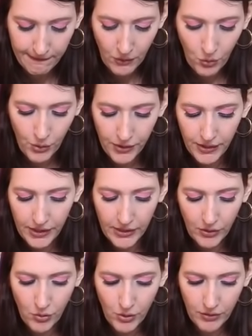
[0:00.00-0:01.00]
where they
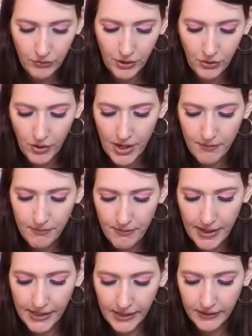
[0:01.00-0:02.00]
don't want to regret
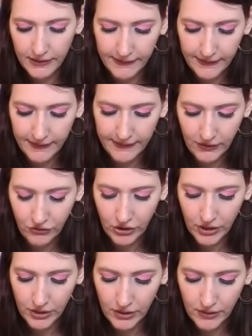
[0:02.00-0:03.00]
making this
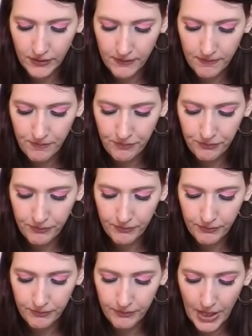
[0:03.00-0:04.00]
decision
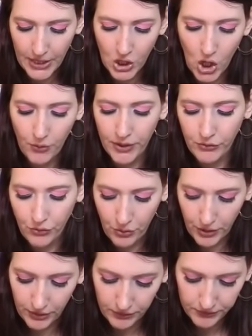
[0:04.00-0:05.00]
and going
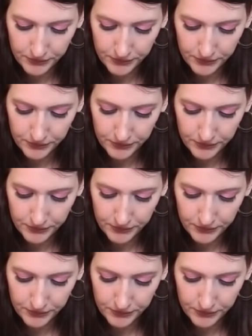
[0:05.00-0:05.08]
for it.